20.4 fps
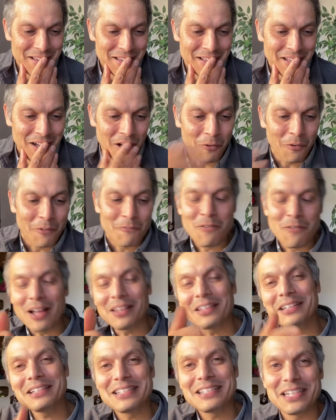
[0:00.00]

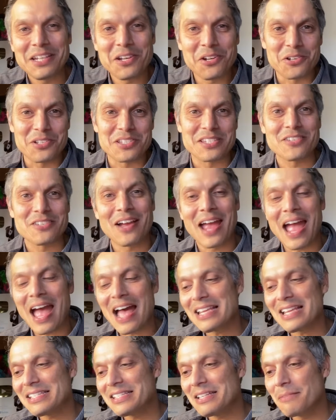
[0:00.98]
Volunteers. So I
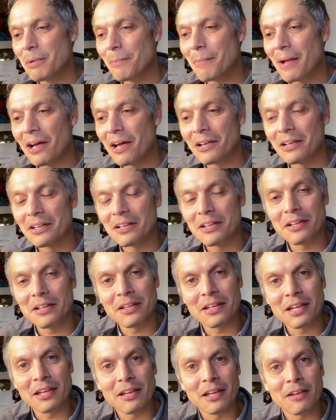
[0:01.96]
asked them about
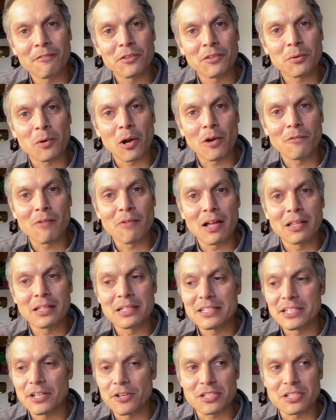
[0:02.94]
if there are
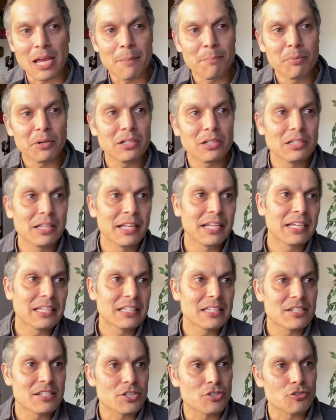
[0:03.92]
volunteers. I put a link in
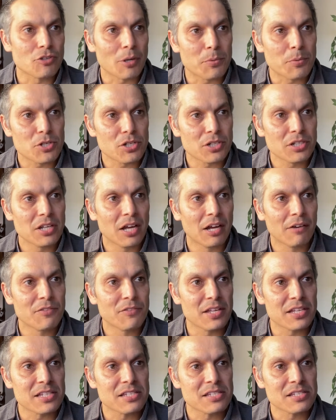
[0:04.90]
the description of
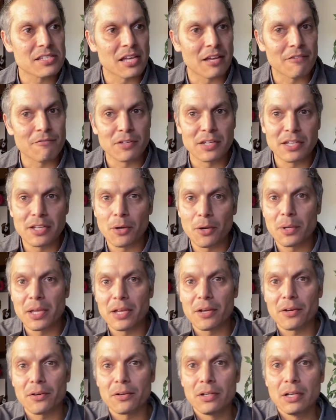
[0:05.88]
this video
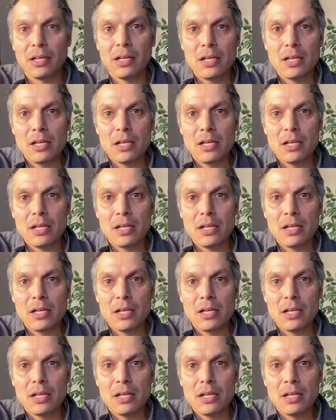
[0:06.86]
here.